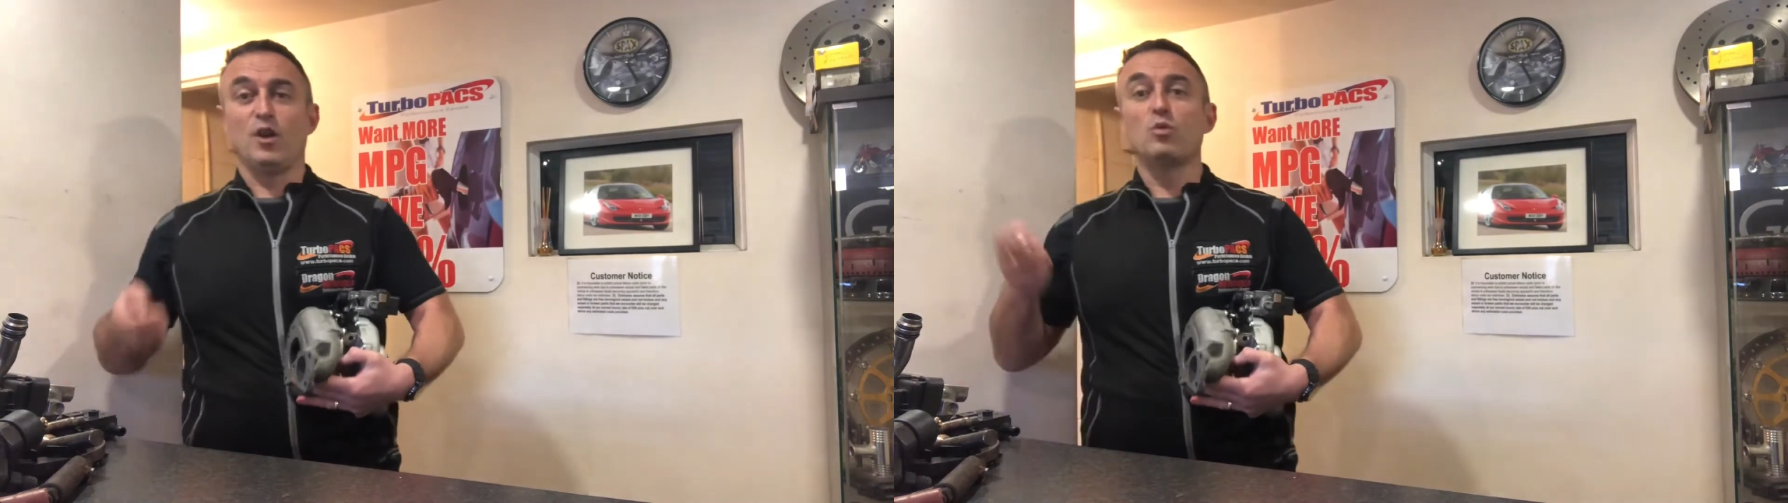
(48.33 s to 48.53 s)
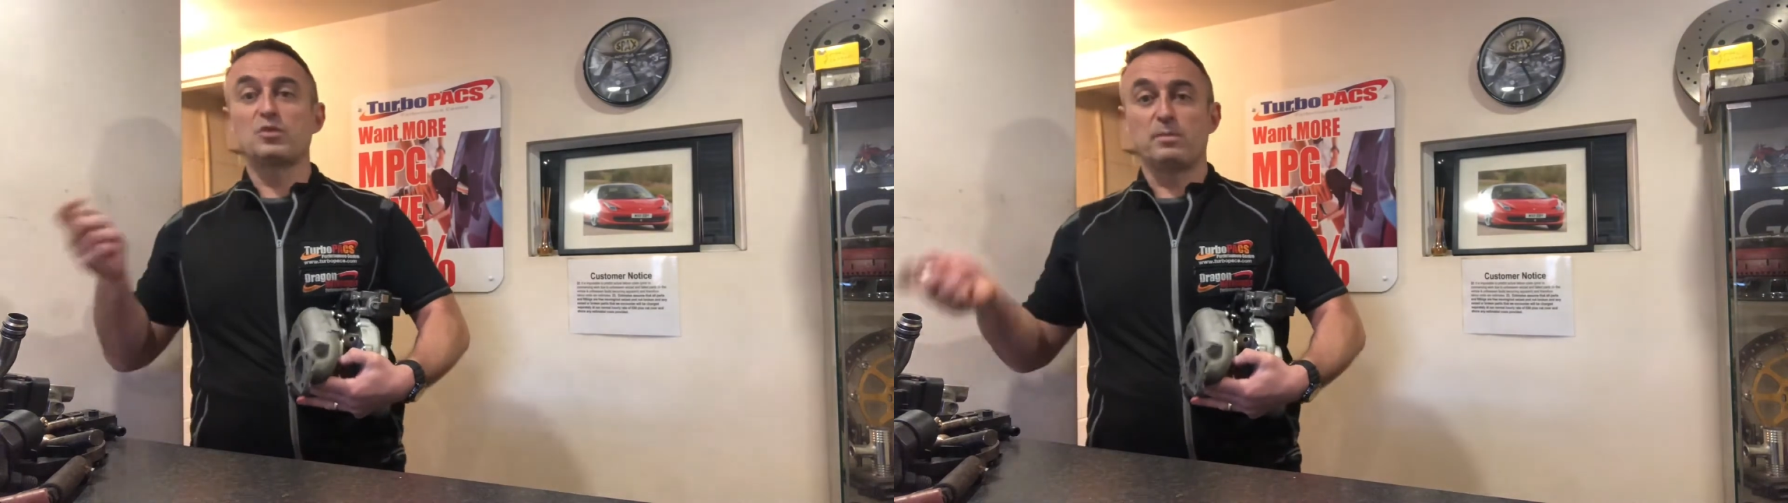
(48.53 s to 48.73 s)

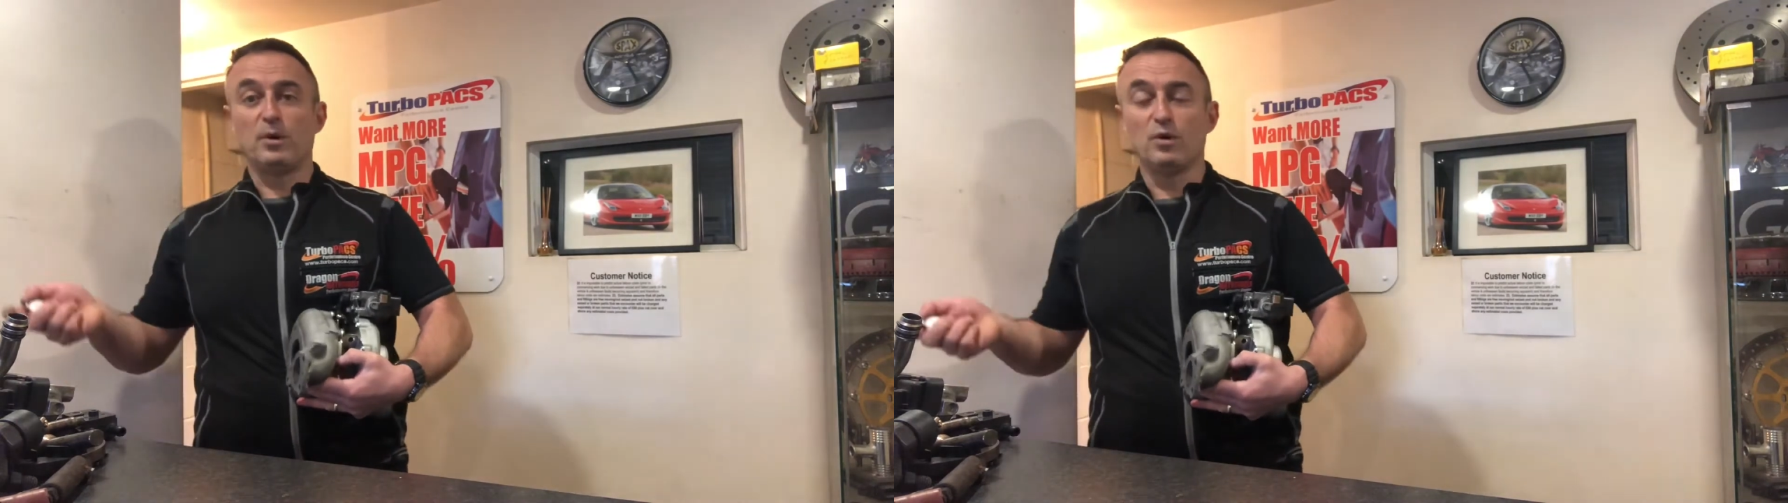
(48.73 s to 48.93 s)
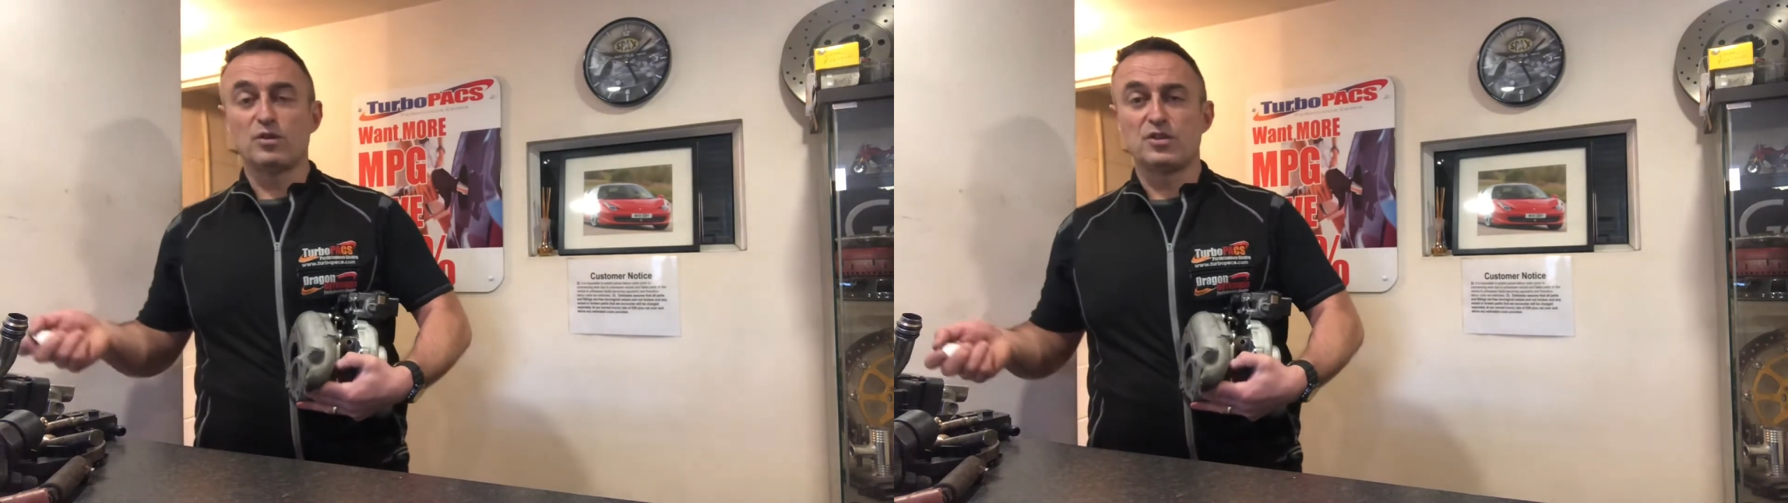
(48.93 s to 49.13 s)
older
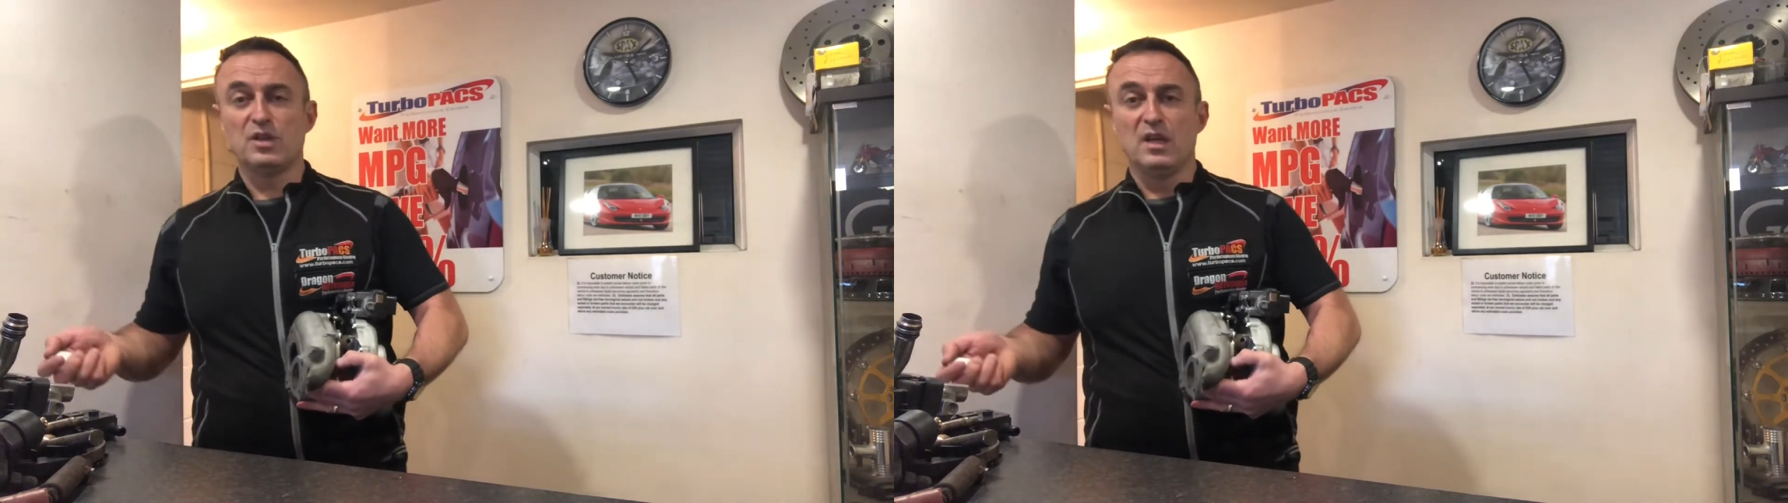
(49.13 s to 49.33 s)
Porsche.